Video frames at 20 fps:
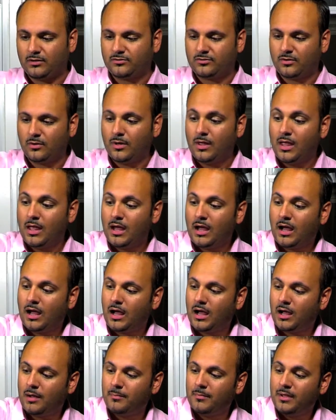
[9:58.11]
So
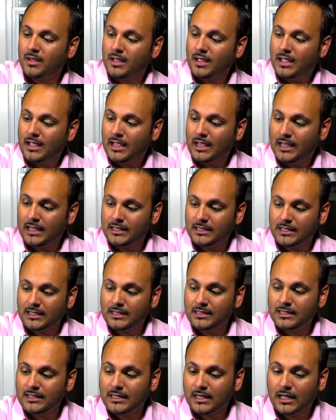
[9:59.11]

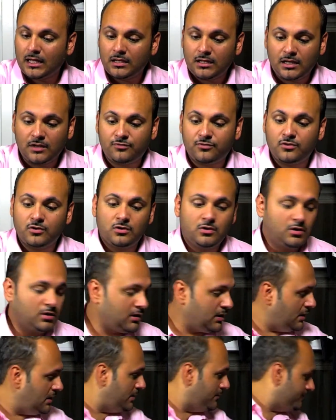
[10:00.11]
in the end, if you're
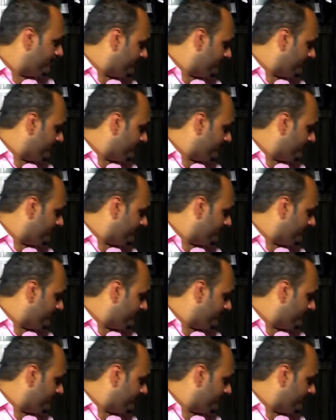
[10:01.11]
looking